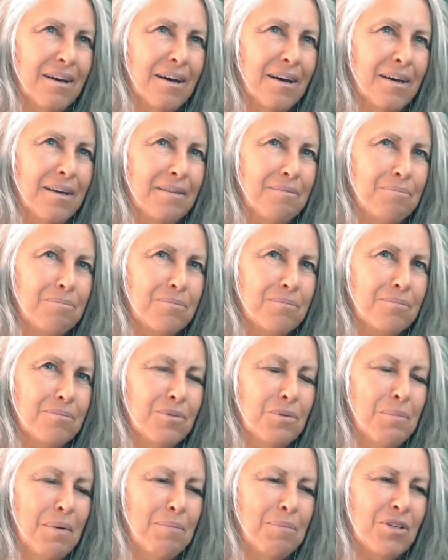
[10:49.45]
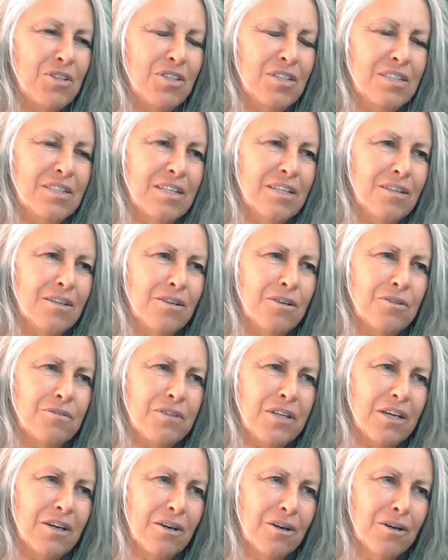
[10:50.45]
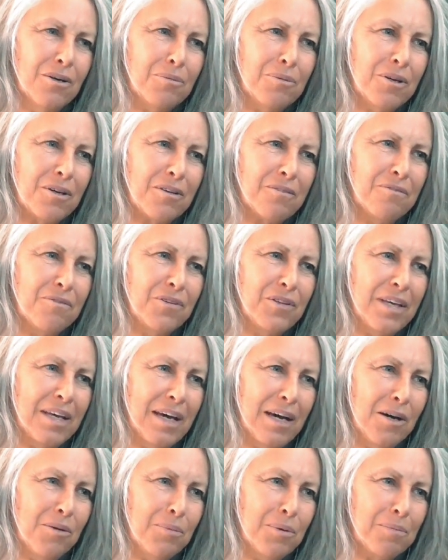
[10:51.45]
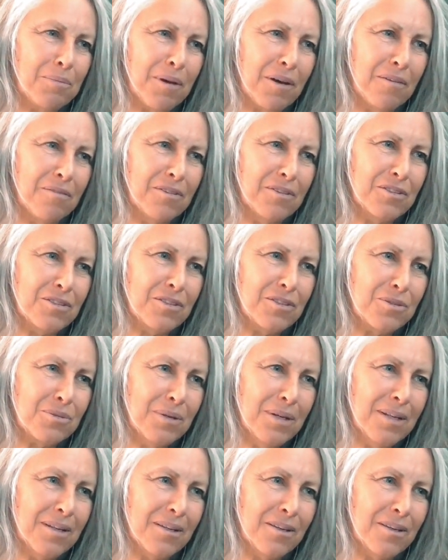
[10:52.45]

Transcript: I remember she did a lot of the artwork for the album covers as well